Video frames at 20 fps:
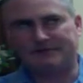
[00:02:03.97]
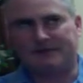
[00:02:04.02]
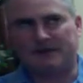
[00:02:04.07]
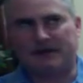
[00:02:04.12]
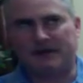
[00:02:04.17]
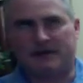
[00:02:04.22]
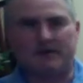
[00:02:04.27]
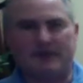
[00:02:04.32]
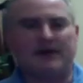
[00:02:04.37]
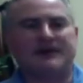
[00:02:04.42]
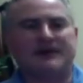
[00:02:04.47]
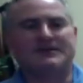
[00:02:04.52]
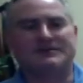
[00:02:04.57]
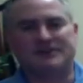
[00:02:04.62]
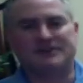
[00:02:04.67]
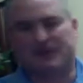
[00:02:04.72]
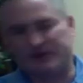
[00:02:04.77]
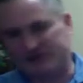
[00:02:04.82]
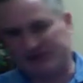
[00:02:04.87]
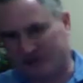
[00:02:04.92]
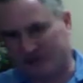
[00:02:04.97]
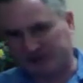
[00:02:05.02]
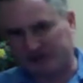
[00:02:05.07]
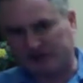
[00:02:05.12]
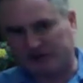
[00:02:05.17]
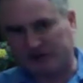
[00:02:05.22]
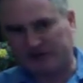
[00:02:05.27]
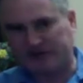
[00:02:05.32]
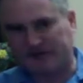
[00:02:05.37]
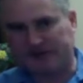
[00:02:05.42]
harmonic series, also
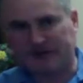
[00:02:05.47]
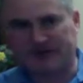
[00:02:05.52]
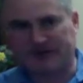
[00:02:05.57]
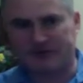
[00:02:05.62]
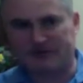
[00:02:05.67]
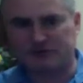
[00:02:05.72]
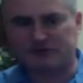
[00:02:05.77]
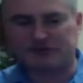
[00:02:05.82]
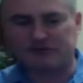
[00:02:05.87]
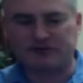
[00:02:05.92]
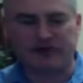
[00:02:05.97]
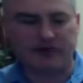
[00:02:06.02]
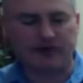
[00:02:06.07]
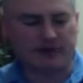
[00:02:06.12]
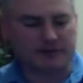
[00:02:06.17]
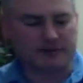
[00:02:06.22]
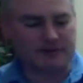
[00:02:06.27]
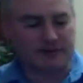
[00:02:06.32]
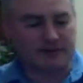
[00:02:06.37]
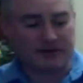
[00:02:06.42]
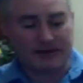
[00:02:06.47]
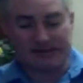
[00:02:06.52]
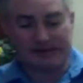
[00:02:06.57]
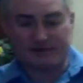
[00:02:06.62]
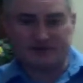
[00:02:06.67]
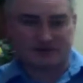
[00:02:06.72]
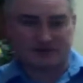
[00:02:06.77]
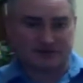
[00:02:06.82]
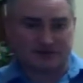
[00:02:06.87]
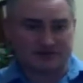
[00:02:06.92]
called the natural scale, and you have
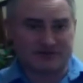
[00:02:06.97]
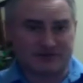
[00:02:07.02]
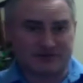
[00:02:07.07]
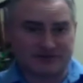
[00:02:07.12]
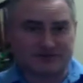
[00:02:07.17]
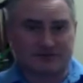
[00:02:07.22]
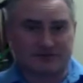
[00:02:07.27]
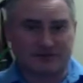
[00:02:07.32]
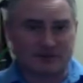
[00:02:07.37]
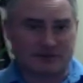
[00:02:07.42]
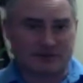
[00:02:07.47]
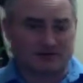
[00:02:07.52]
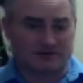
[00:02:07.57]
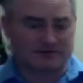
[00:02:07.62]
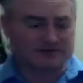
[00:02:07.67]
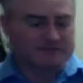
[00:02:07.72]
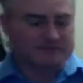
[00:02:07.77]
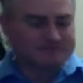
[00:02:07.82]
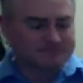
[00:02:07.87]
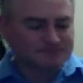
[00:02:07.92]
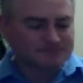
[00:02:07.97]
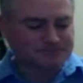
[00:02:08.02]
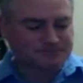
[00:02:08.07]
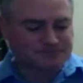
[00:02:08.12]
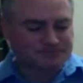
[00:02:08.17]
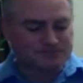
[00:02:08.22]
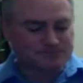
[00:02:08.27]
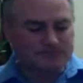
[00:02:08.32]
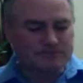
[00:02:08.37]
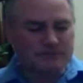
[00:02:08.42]
a certain series of notes.
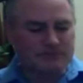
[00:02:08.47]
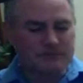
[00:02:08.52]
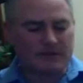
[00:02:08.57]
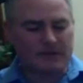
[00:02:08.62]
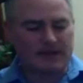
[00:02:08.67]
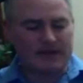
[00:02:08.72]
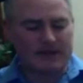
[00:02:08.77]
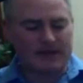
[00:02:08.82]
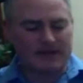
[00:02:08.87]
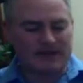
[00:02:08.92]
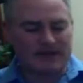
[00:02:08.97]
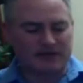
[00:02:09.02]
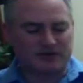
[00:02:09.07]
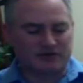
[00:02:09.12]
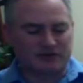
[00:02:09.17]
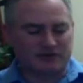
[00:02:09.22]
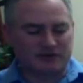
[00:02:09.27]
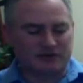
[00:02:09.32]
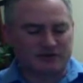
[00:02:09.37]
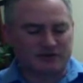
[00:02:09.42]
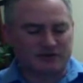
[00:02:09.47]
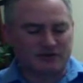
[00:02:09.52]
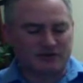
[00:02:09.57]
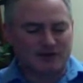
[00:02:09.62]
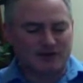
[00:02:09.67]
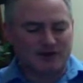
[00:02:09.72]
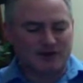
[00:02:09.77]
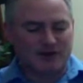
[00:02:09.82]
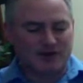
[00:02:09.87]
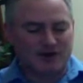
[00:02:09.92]
And
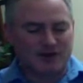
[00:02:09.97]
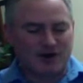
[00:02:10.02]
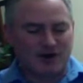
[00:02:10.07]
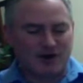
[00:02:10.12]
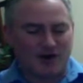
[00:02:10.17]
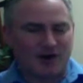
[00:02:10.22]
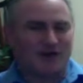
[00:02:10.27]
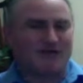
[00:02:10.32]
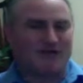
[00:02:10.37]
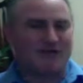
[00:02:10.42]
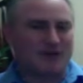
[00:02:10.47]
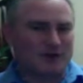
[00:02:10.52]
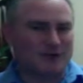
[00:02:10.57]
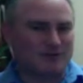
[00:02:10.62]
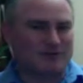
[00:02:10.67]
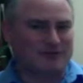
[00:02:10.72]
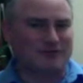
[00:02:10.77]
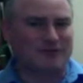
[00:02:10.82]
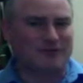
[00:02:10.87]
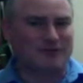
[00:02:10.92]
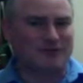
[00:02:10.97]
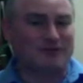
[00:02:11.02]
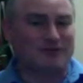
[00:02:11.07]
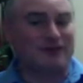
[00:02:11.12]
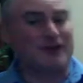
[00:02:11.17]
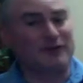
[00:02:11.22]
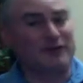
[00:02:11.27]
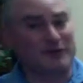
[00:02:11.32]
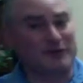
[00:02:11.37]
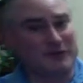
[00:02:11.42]
all folk tunes,
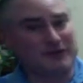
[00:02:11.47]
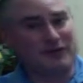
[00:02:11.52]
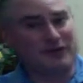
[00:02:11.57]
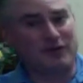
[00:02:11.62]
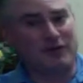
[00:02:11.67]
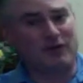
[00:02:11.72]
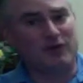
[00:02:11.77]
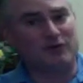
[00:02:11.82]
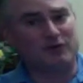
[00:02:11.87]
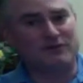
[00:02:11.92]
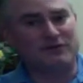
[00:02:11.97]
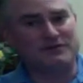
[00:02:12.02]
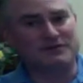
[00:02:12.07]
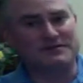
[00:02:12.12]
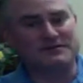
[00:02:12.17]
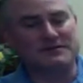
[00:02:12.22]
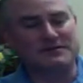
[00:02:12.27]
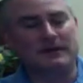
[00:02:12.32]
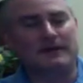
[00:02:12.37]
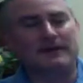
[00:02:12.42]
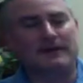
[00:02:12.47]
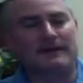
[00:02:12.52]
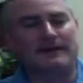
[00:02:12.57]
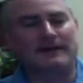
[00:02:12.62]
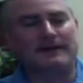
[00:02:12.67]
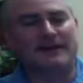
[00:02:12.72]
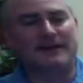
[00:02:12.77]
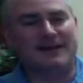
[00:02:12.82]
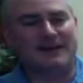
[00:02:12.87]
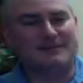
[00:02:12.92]
all the really old ones,
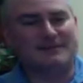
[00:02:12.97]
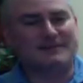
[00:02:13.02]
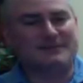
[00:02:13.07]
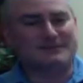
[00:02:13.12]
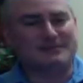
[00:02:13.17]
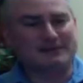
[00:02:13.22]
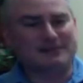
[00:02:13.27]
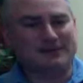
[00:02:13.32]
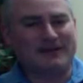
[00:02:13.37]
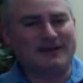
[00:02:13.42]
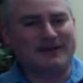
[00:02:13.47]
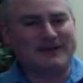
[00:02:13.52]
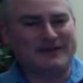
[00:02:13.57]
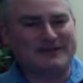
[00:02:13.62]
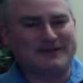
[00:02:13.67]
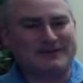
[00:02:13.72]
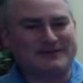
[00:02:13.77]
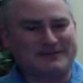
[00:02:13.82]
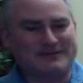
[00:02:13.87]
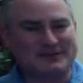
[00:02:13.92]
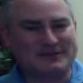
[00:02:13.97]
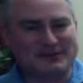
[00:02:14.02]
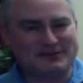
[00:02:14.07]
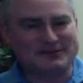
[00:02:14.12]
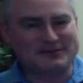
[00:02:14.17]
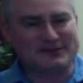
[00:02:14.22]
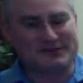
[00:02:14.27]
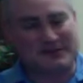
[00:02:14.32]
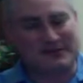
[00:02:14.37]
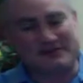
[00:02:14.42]
can be played on this
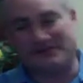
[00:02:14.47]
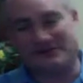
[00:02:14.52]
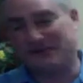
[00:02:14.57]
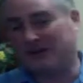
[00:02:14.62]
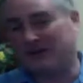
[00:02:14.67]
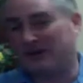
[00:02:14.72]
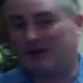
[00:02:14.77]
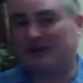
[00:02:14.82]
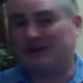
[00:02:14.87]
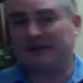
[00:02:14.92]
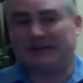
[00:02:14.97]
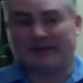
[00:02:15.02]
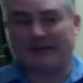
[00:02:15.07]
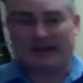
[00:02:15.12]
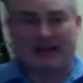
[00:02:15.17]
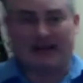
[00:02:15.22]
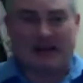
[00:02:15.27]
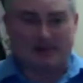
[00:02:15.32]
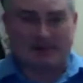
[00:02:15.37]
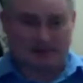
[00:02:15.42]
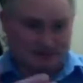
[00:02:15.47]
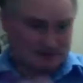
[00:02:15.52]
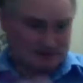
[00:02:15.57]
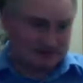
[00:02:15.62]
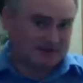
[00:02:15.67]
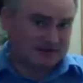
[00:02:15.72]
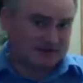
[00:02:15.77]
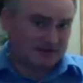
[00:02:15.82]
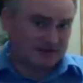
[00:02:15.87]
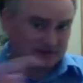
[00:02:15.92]
instrument. So they called it gap
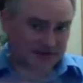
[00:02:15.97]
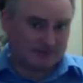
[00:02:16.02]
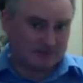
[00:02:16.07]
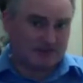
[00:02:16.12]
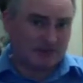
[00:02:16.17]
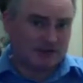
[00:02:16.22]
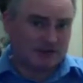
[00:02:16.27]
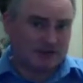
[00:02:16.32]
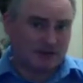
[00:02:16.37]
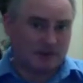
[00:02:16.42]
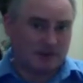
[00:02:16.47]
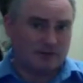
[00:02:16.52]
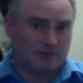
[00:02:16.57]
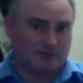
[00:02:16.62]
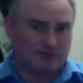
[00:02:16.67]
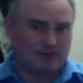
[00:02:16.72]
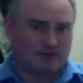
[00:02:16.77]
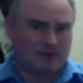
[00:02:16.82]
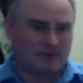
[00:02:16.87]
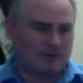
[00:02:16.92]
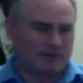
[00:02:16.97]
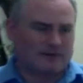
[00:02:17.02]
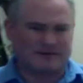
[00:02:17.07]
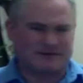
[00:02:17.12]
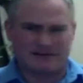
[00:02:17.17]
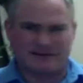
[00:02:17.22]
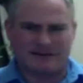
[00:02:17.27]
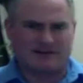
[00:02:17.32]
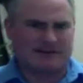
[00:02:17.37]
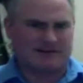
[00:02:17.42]
because it sounded very low at the lower end.
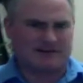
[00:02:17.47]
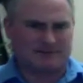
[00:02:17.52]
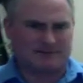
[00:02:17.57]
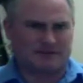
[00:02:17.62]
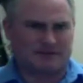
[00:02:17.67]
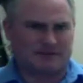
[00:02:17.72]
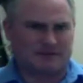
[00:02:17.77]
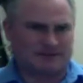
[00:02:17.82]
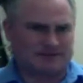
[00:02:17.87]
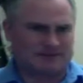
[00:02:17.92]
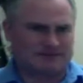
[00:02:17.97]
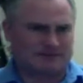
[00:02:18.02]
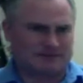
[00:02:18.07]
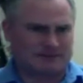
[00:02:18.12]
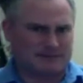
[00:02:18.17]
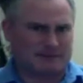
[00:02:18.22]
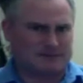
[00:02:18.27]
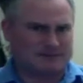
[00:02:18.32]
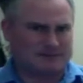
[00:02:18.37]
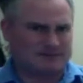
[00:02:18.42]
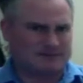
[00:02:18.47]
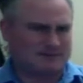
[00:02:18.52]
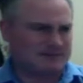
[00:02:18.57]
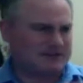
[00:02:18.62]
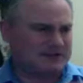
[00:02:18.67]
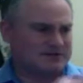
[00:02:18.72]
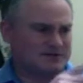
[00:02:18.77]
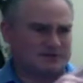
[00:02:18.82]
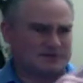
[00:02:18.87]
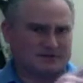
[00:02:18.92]
It's kind of hard to play the lowest
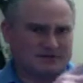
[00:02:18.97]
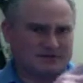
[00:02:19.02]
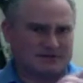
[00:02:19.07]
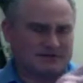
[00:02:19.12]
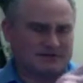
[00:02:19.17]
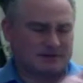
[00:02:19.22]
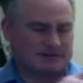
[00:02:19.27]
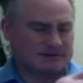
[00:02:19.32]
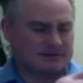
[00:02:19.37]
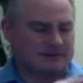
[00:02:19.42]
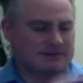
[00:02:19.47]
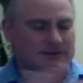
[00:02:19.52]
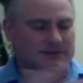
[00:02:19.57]
pitch with this thing, but